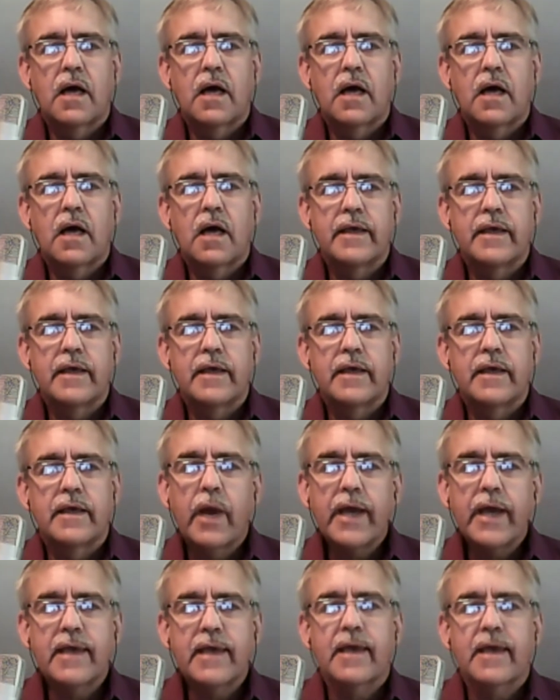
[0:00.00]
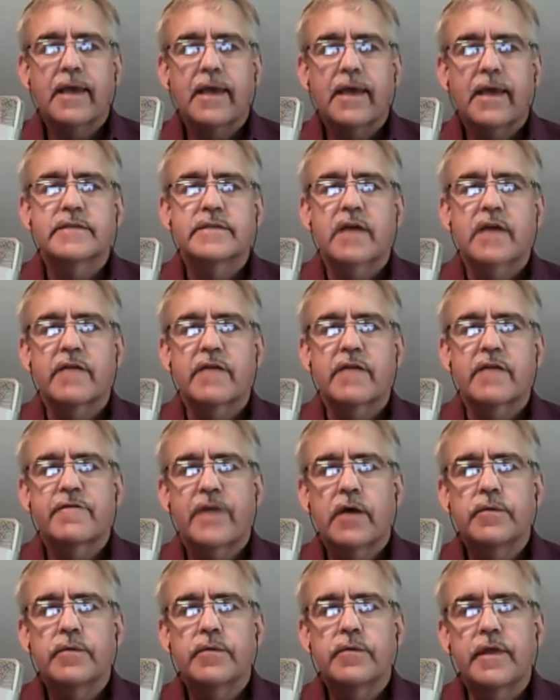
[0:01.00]
In my case, I
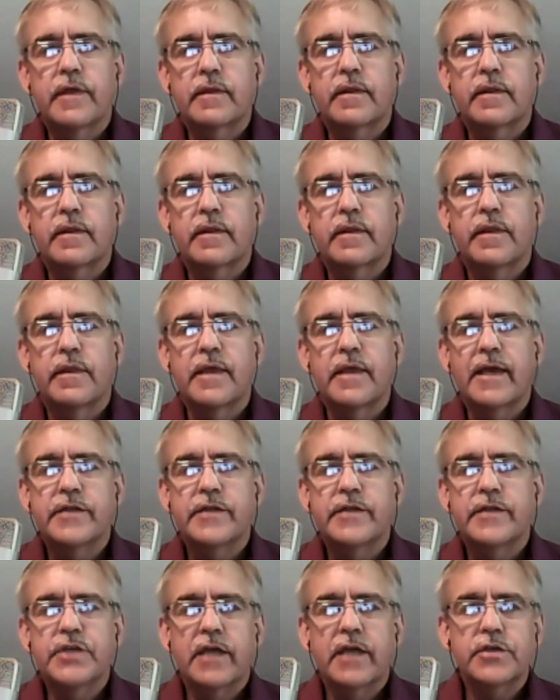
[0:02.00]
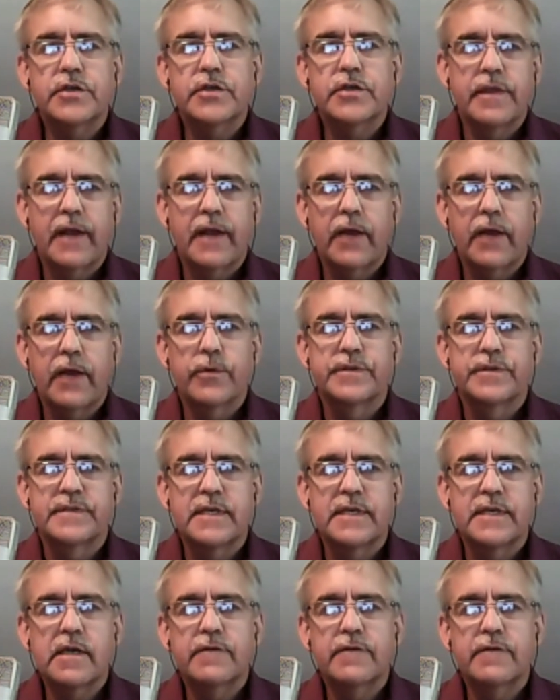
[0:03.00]
found that the education that I
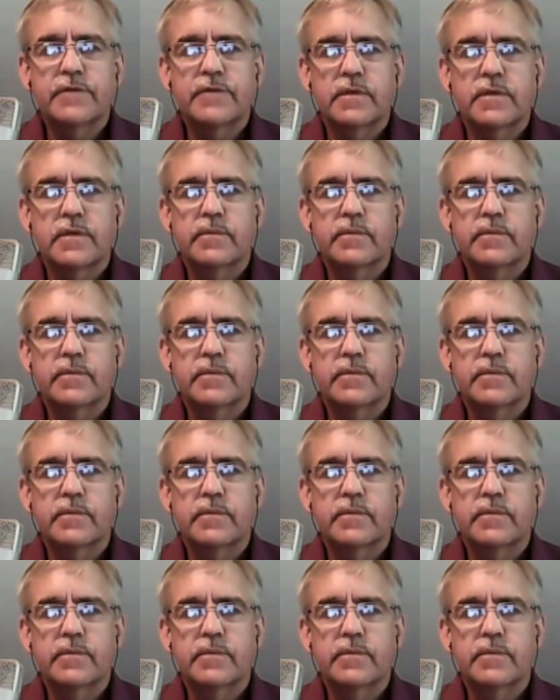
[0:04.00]
received